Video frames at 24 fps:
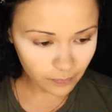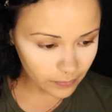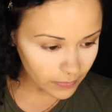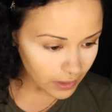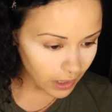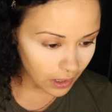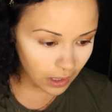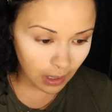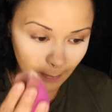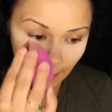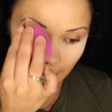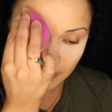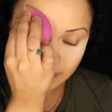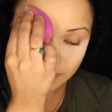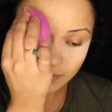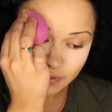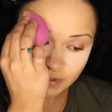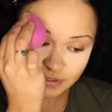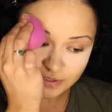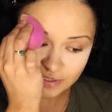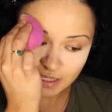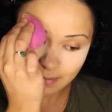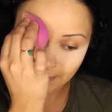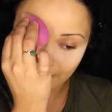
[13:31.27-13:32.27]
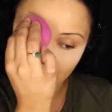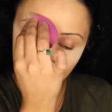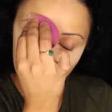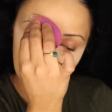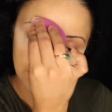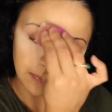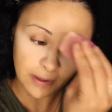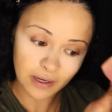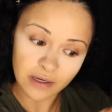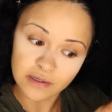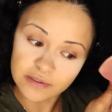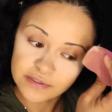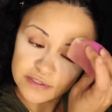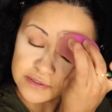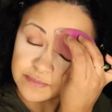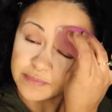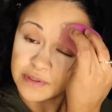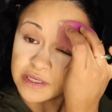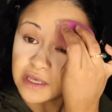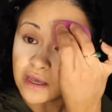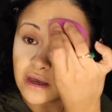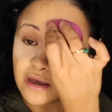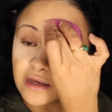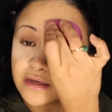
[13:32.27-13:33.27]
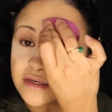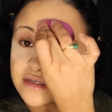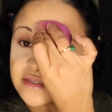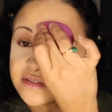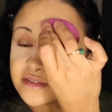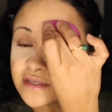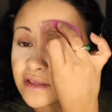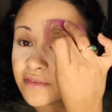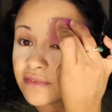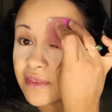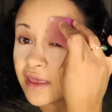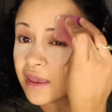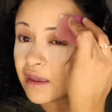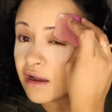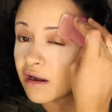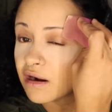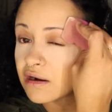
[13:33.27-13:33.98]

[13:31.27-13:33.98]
I'm also gonna set my eyebrows because they